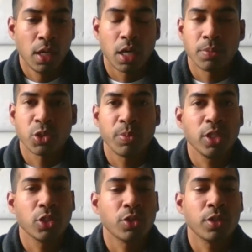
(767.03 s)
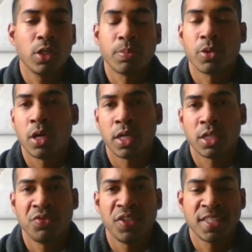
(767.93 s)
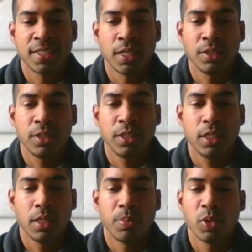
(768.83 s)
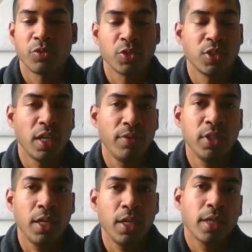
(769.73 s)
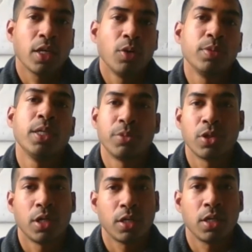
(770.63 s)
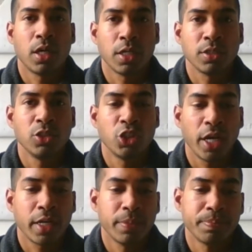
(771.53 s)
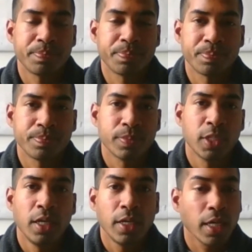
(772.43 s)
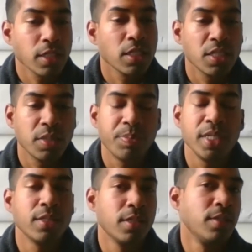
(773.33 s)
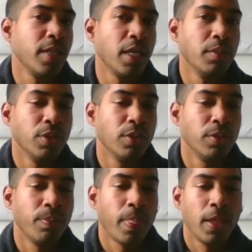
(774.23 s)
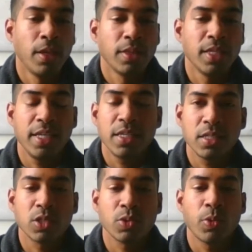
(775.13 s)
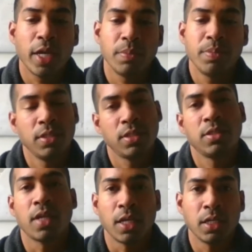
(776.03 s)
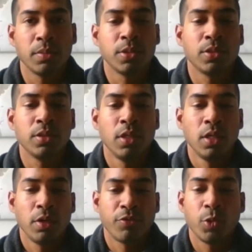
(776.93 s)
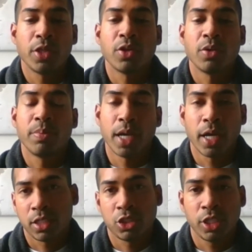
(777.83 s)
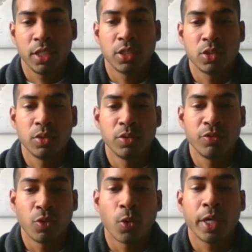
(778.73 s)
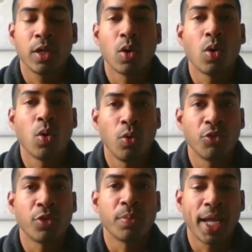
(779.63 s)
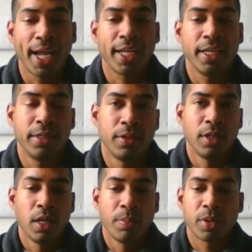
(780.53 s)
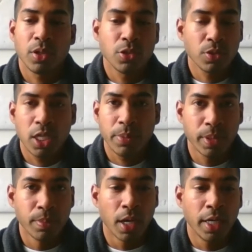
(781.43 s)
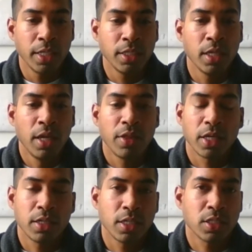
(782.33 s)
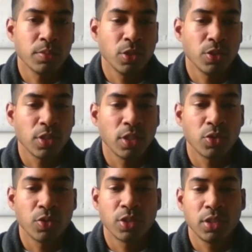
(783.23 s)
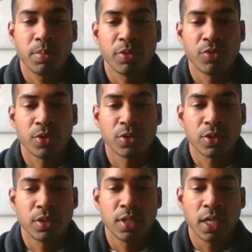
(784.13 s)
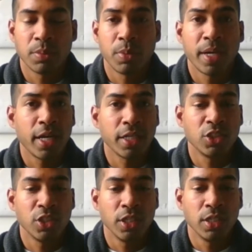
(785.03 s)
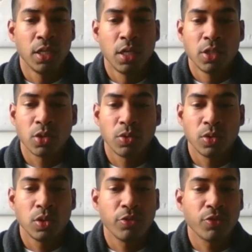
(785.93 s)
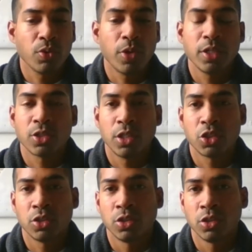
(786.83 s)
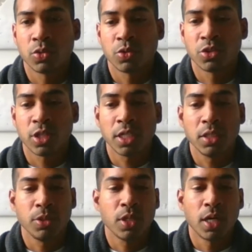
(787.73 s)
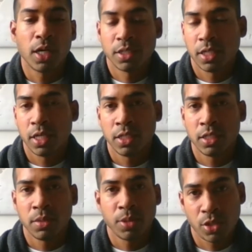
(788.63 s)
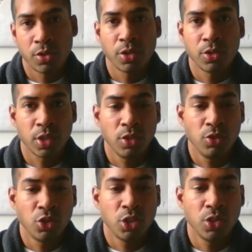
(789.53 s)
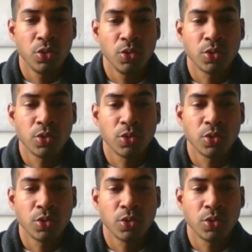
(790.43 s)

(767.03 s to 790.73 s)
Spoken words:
So make sure that your products fit snugly, both for safety and to help keep costs in check. Next is to be sustainable. The easiest way to be sustainable with your packaging is to avoid overpacking, but also keep in mind that customers increasingly prefer sustainable packaging. So look for ways to introduce recyclable content in the materials that you choose.